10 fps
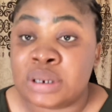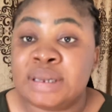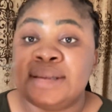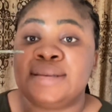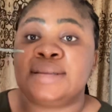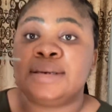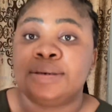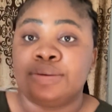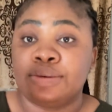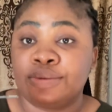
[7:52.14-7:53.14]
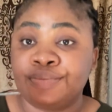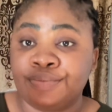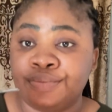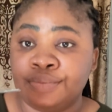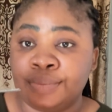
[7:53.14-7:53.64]
This is needle.
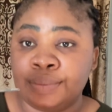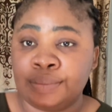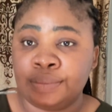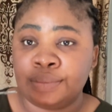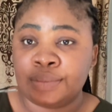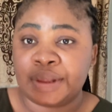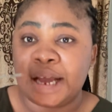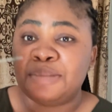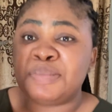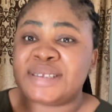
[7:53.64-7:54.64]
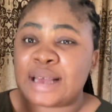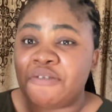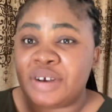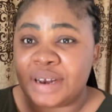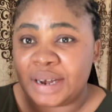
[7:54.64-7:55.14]
Get me
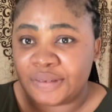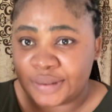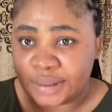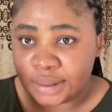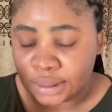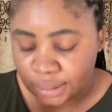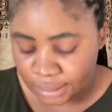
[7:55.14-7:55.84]
7 needles.